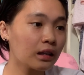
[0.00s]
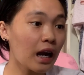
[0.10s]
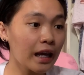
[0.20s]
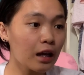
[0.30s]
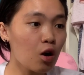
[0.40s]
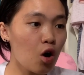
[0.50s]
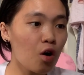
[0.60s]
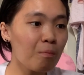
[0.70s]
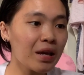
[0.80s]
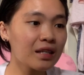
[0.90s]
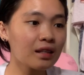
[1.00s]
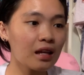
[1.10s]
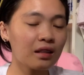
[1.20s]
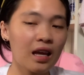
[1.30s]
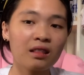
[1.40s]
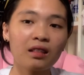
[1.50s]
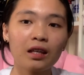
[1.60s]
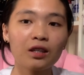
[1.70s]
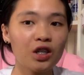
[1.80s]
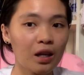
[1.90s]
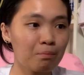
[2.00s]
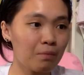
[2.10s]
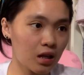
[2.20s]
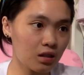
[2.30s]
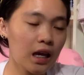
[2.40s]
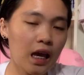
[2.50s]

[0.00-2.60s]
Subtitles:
Trigo, may stat, and then gen math.